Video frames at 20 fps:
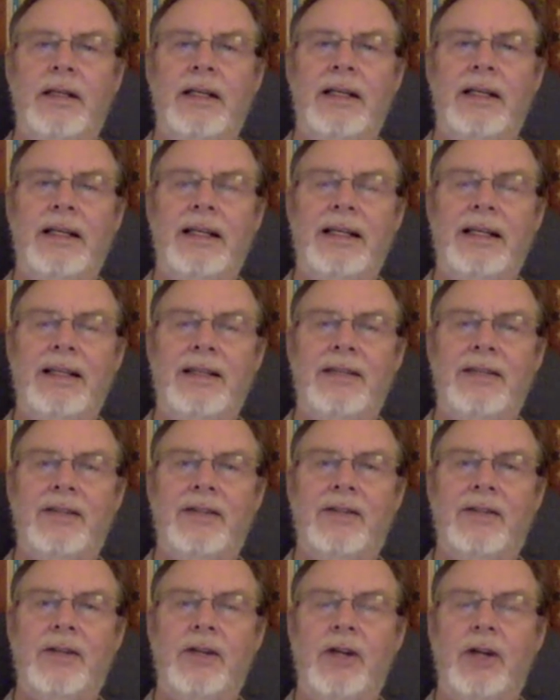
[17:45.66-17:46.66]

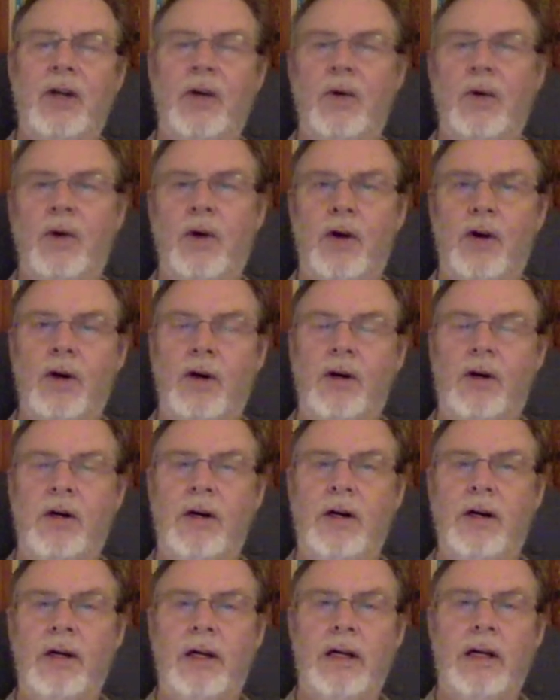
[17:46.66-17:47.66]
is no
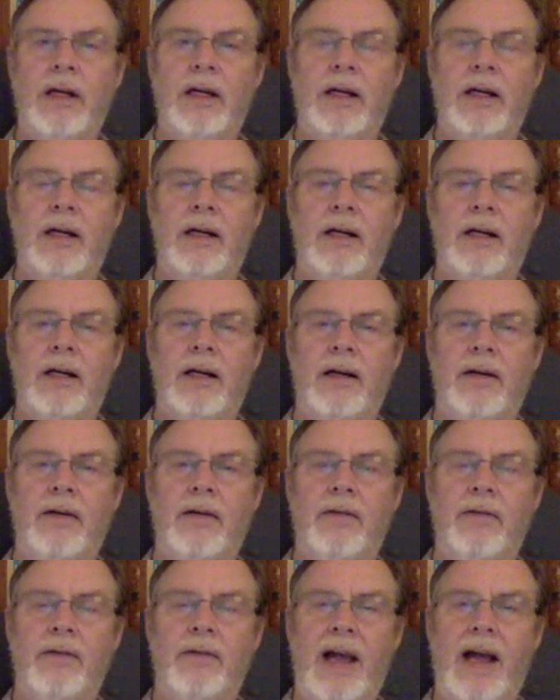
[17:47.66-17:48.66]
longer
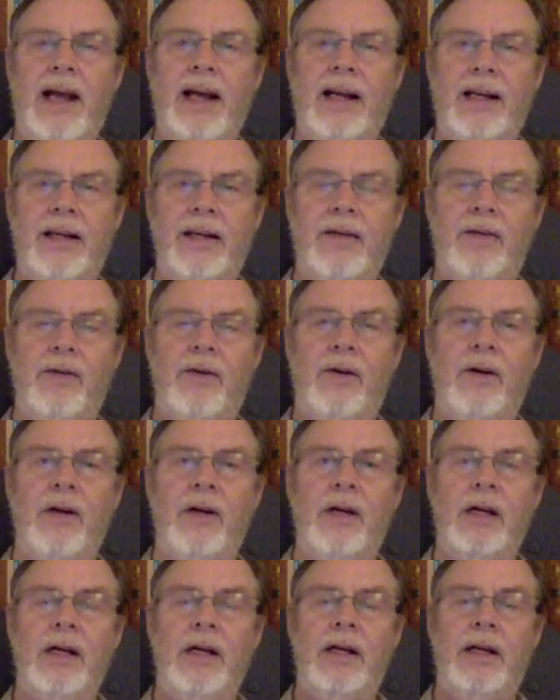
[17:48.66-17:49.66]
valid,
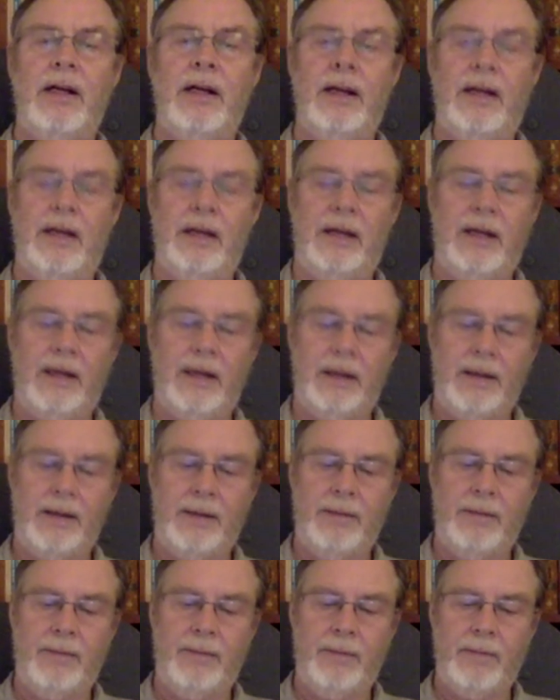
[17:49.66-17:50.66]
or
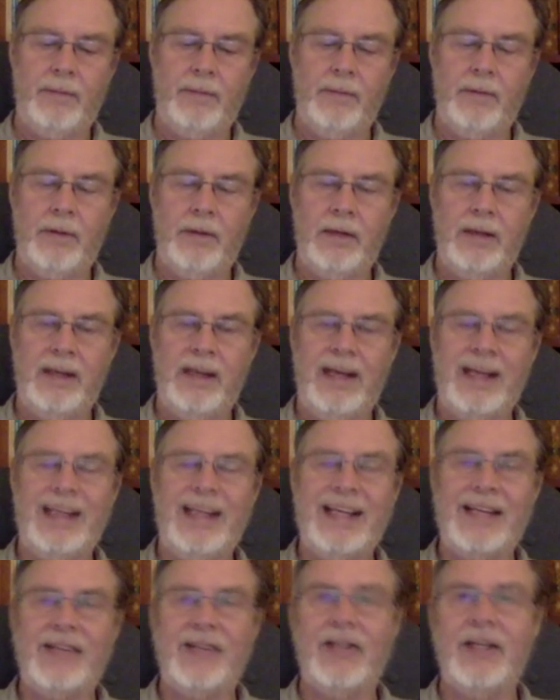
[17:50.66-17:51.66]
that it
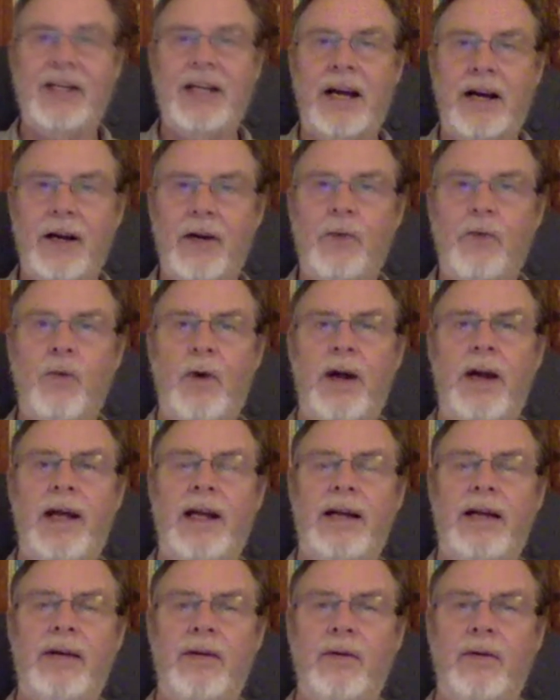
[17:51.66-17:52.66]
has done
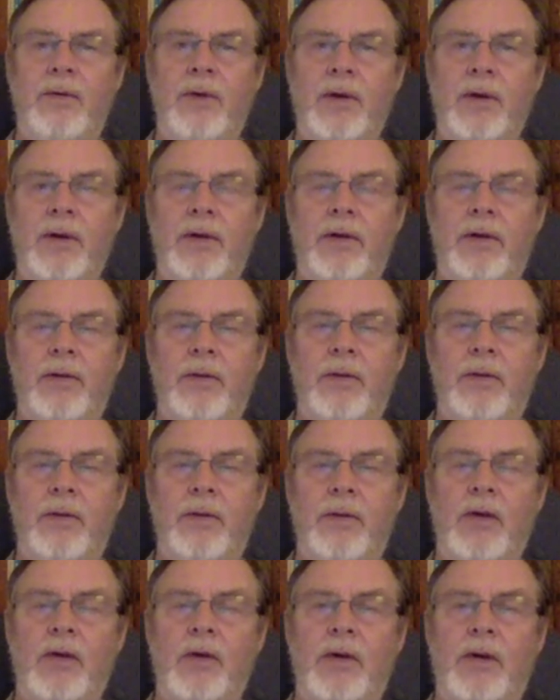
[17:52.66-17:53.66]
away with
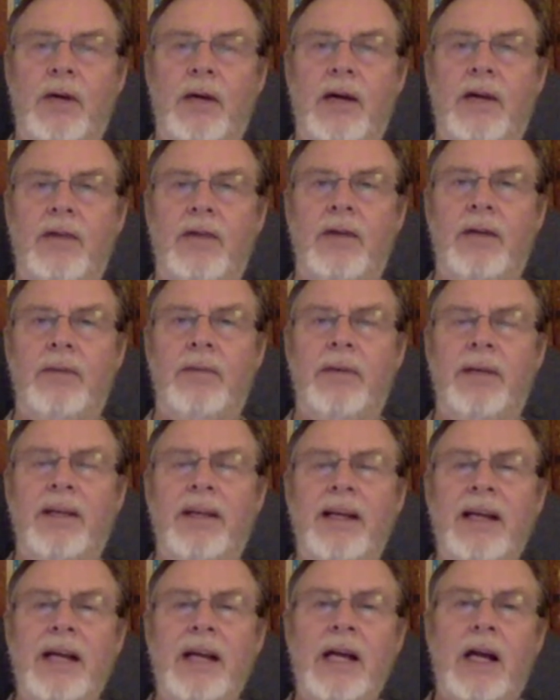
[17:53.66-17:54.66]
the old covenant.
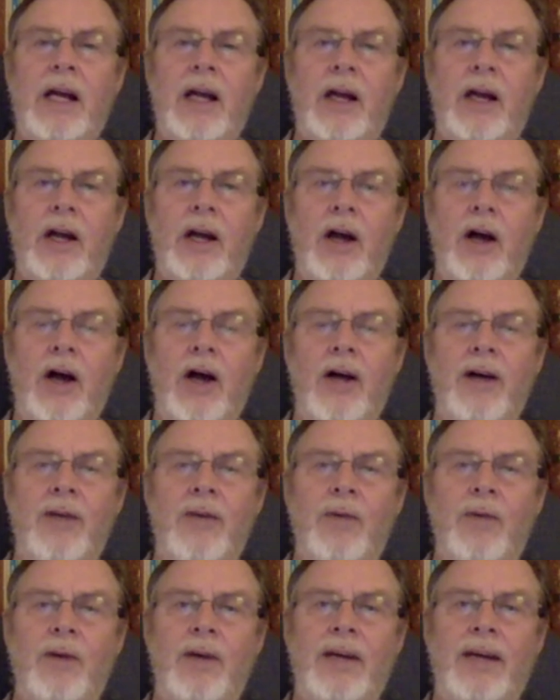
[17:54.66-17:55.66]
But God
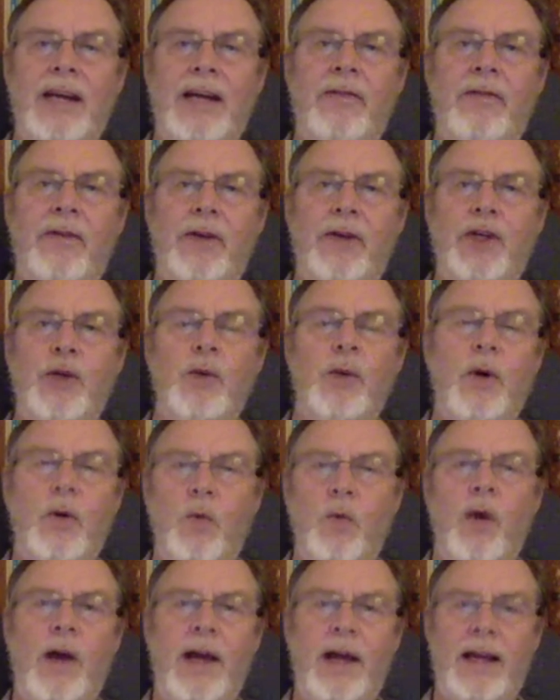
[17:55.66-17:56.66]
will never do
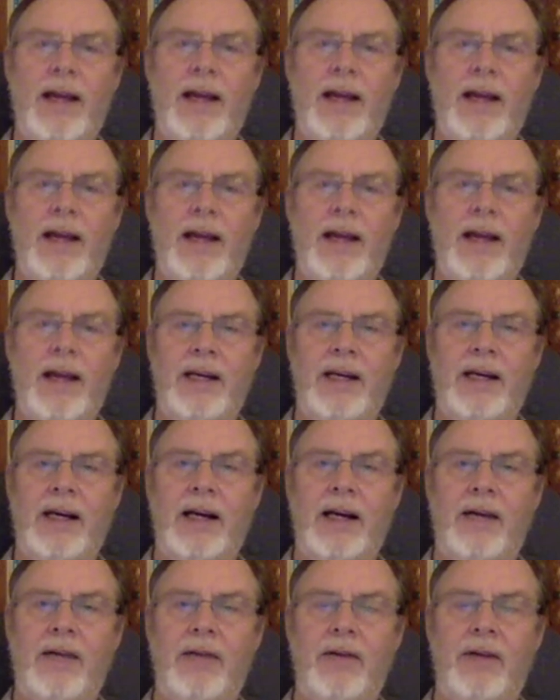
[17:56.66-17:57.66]
away with any
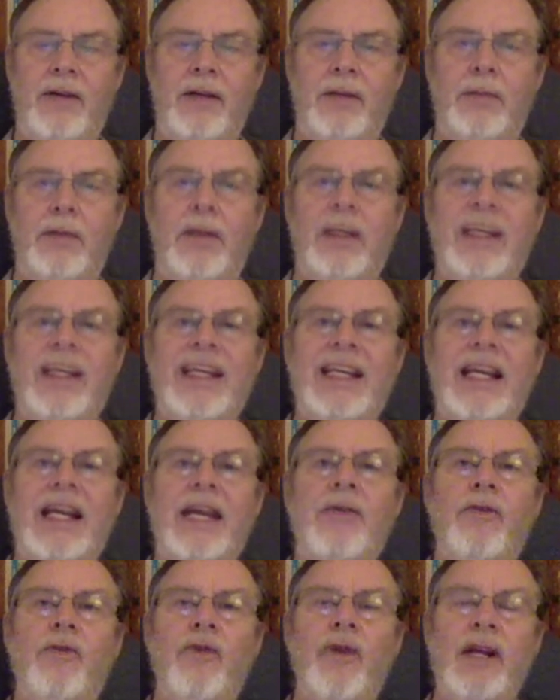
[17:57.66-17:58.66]
covenant, but he
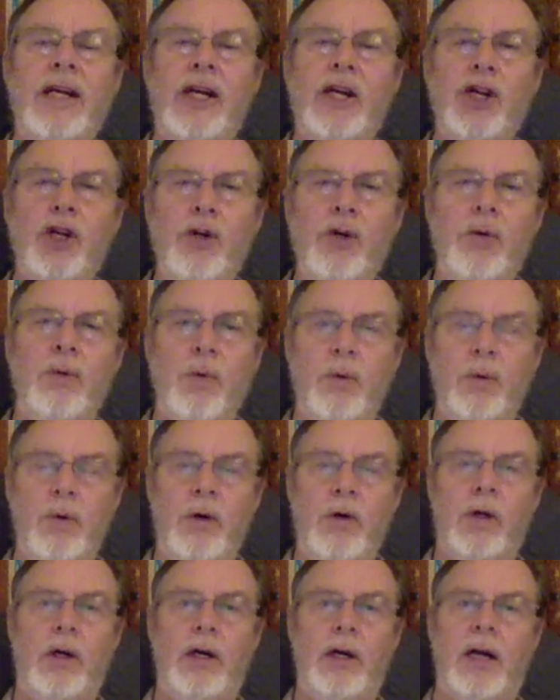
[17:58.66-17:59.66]
can renew
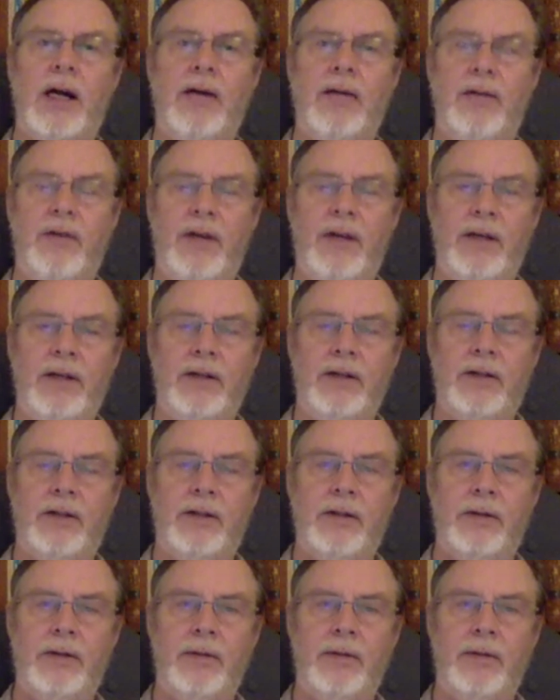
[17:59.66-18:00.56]
covenants.